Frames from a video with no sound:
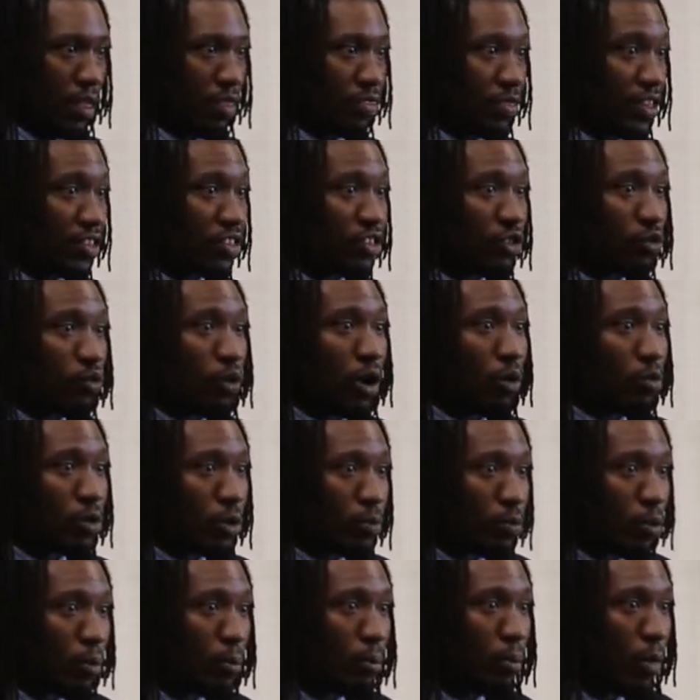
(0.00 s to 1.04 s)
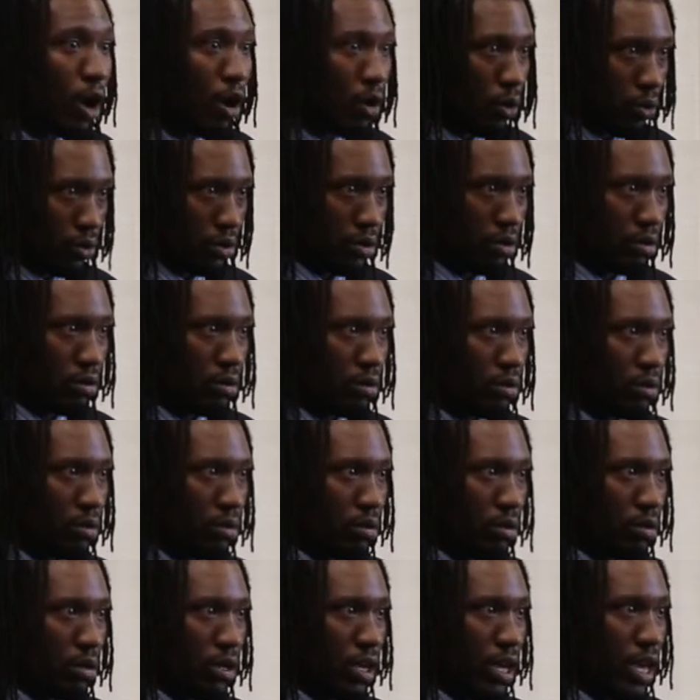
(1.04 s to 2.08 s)
And this is what we promote.
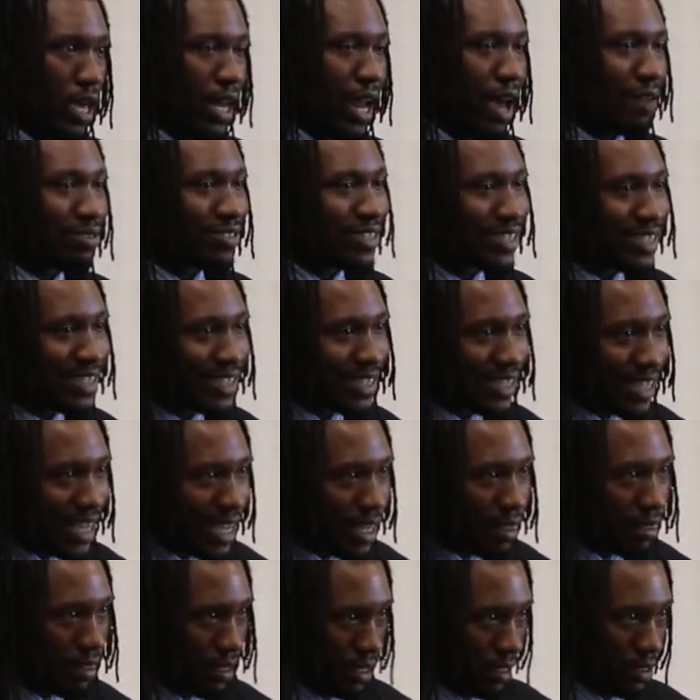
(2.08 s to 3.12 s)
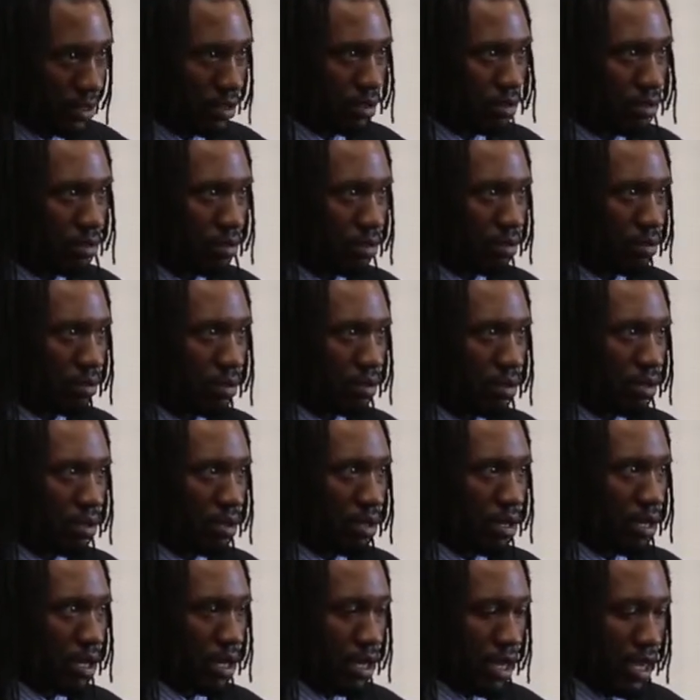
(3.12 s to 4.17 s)
And I've seen this.
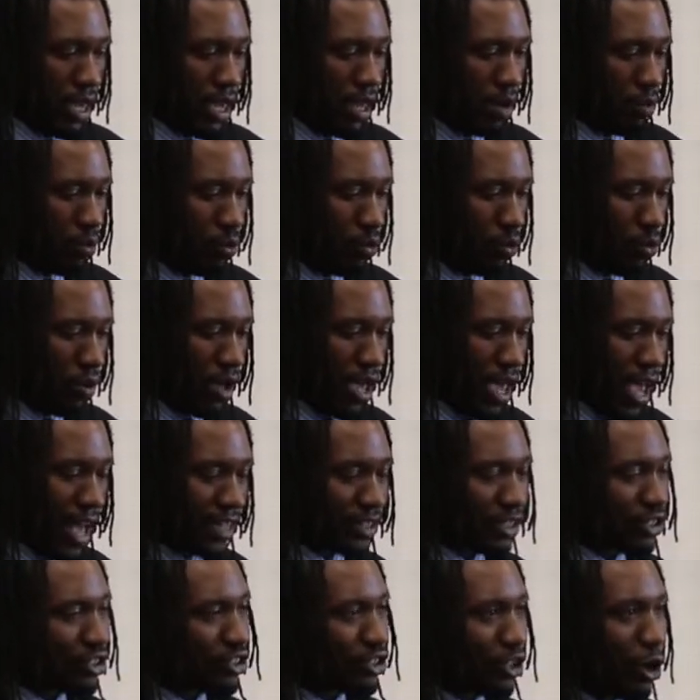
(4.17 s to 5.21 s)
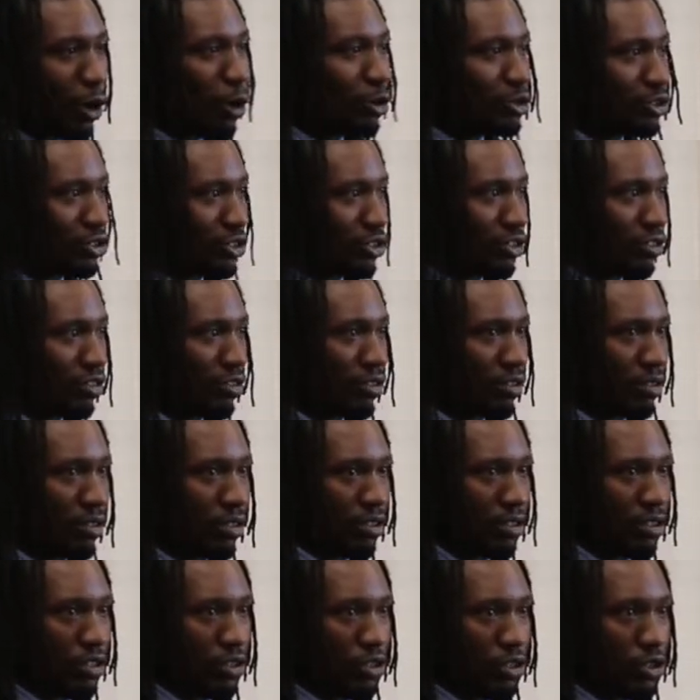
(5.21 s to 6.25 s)
And as a soldier,
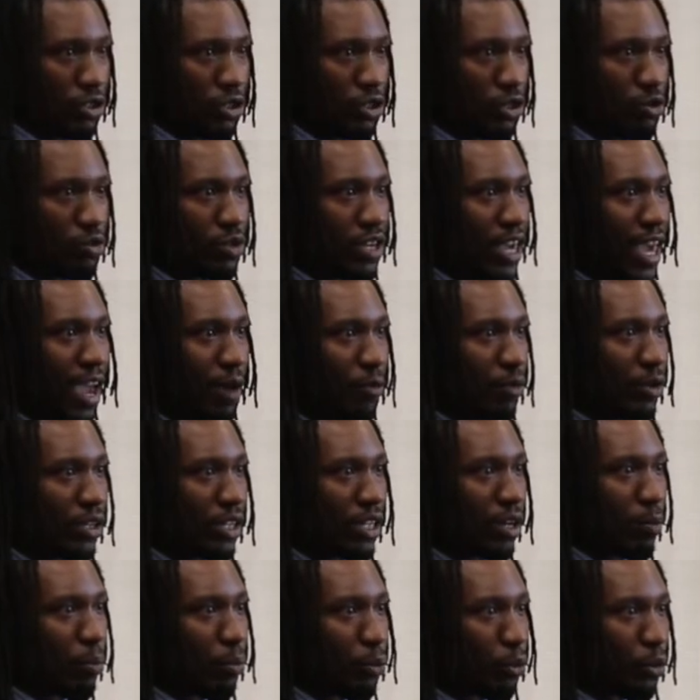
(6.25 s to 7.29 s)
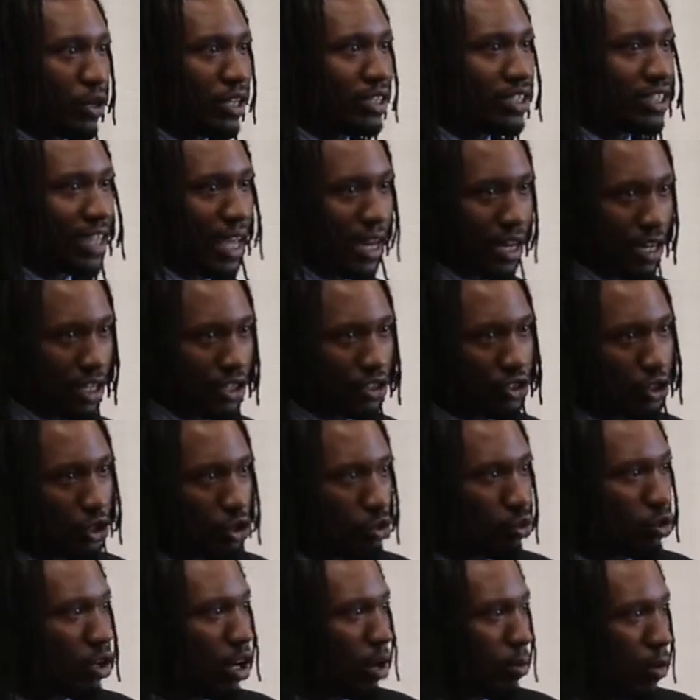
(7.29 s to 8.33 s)
you can't really appreciate it
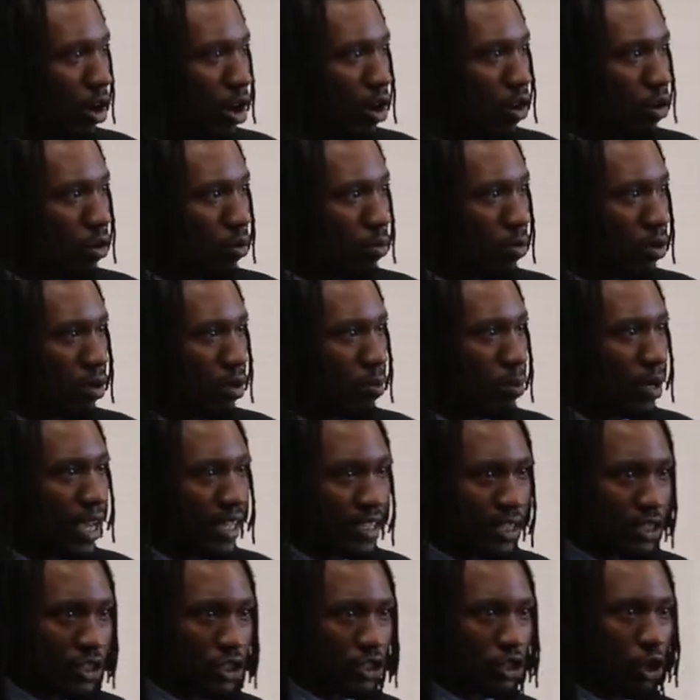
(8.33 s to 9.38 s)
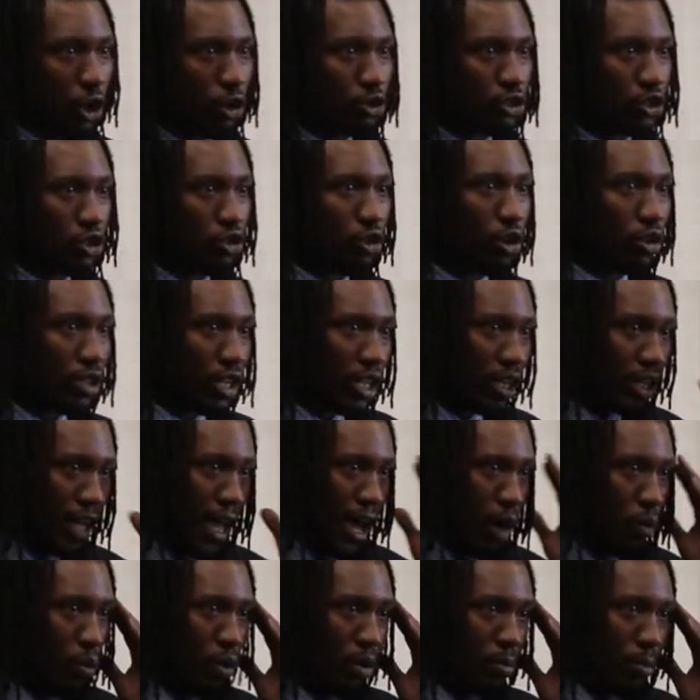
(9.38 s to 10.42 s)
until you come home. Because as a soldier, you're
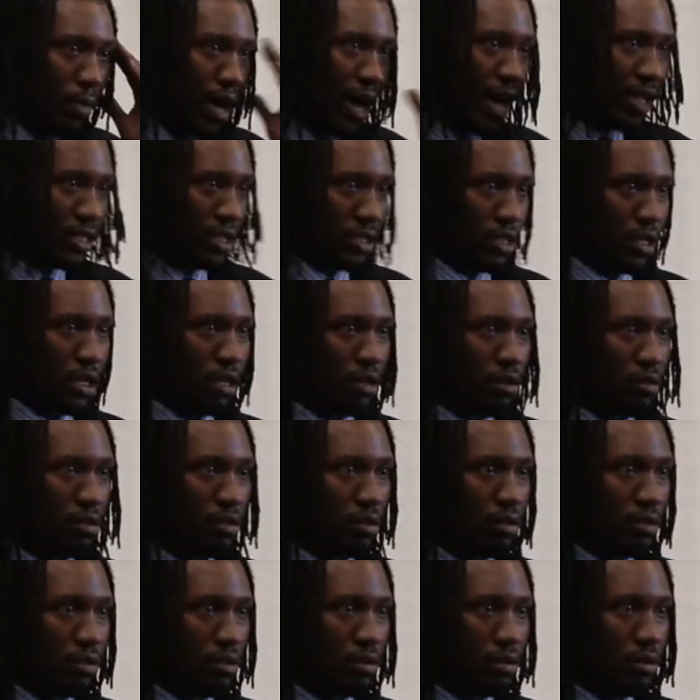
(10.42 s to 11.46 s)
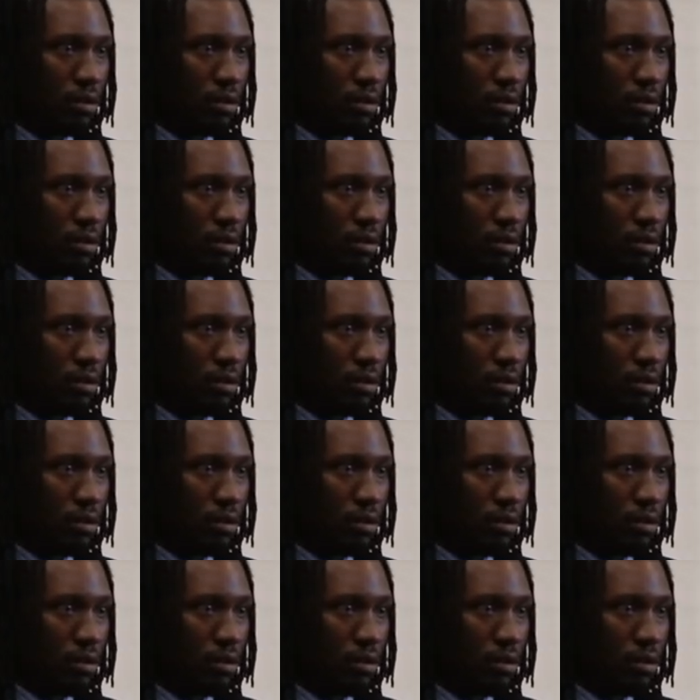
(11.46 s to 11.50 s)
only allowed one mindset